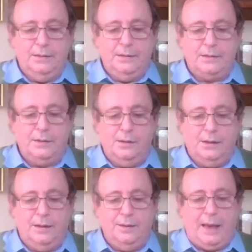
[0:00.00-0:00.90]

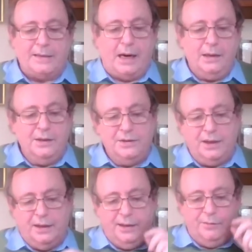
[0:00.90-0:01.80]
So as Ireland
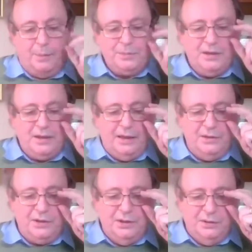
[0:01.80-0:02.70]
erupted
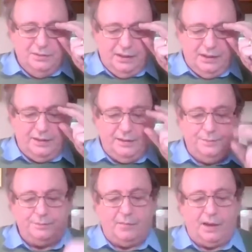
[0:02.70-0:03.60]
into
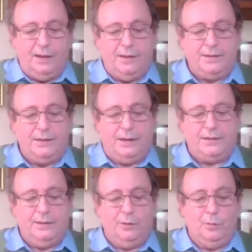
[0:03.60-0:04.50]
a
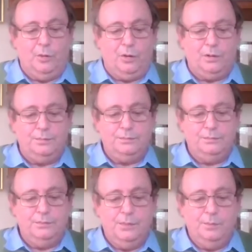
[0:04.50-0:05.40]
civil war,
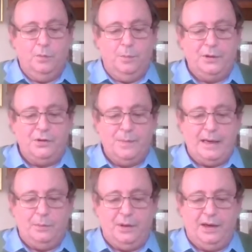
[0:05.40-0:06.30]
more bitter in
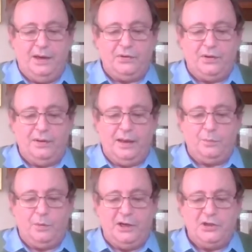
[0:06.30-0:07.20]
many ways, and that
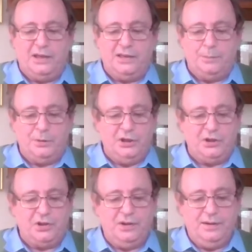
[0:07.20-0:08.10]
waged against the
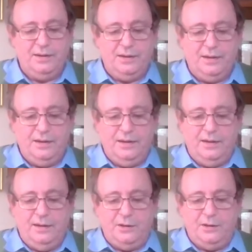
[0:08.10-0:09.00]
British,
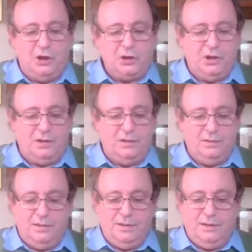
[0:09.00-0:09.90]
Churchill,
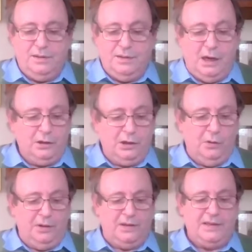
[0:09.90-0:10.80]
now
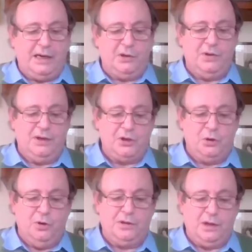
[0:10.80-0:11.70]
colonial secretary,
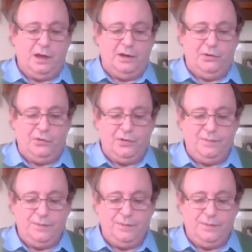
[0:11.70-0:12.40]
assured Collins,